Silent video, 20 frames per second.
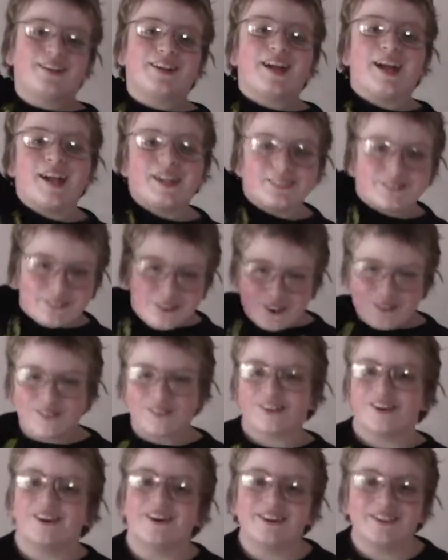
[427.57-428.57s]
and guess what
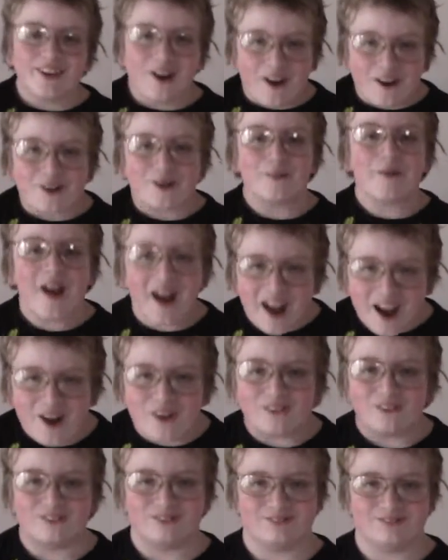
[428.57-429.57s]
we're gonna talk
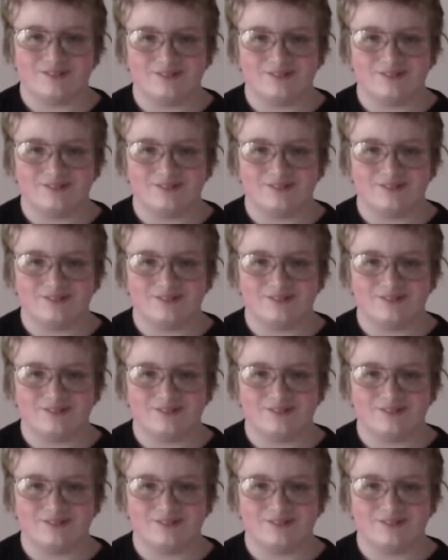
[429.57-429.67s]
about?